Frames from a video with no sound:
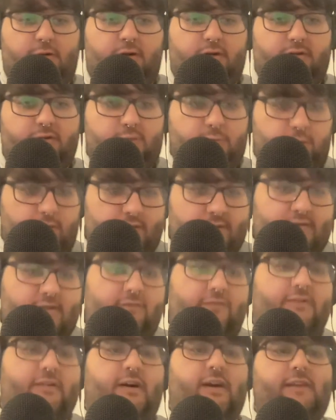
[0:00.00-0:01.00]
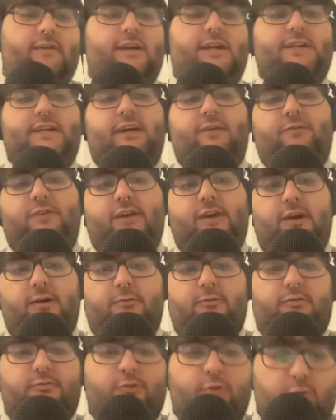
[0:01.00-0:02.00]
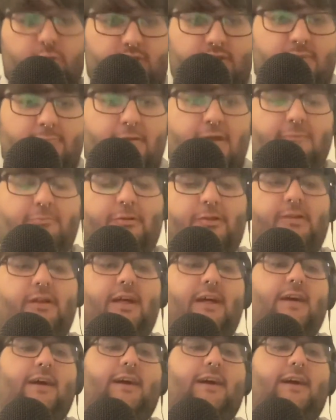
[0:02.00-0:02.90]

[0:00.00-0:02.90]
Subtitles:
on the qualitative side you actually have to go and talk to people,